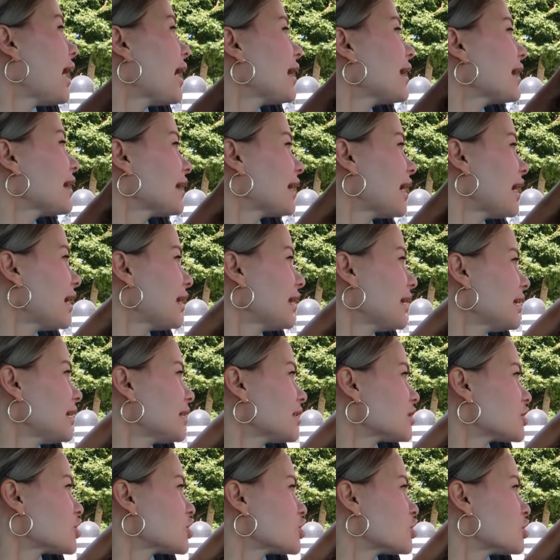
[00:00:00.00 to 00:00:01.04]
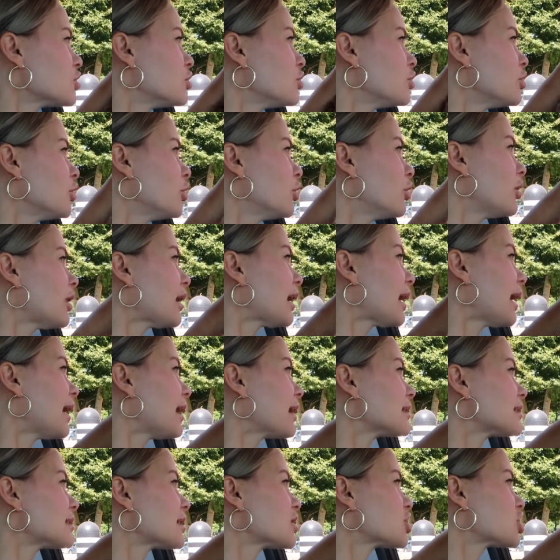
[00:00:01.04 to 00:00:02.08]
Hi, can I get two
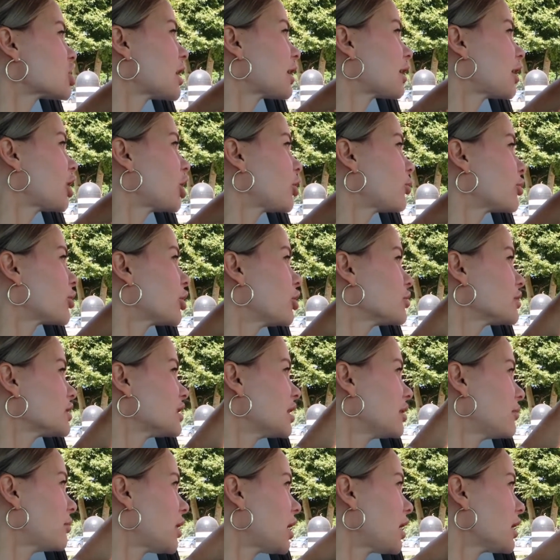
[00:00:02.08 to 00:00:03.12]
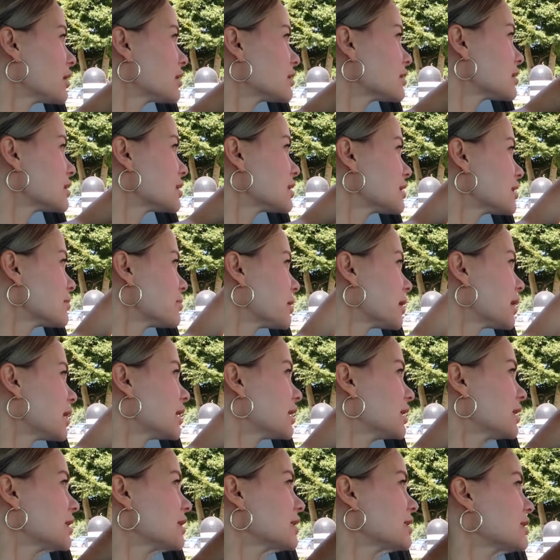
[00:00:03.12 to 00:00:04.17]
eggs and cheddar protein boxes,
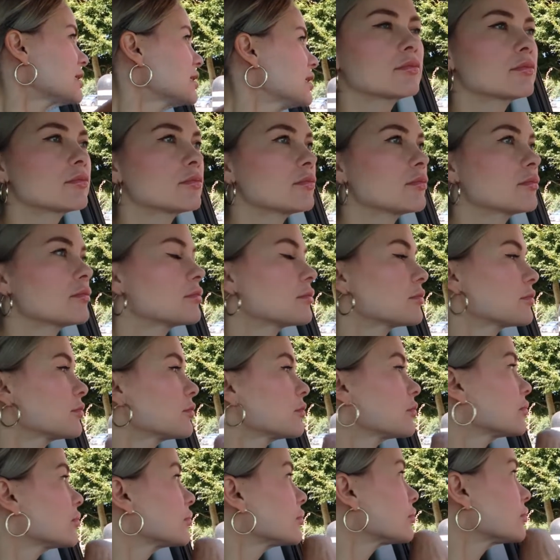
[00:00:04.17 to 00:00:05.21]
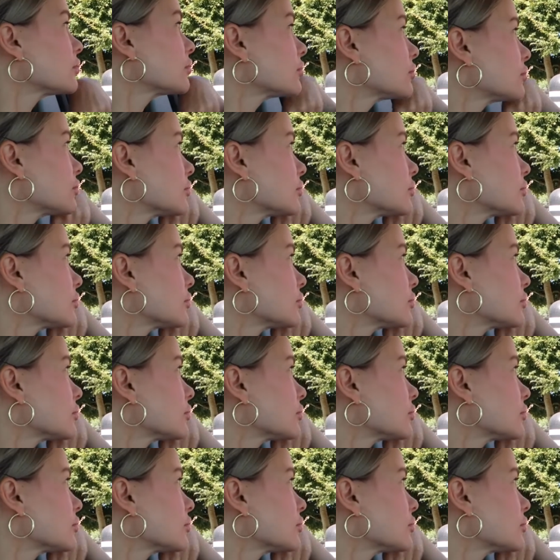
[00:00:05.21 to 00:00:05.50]
please? Let me just make sure I have two.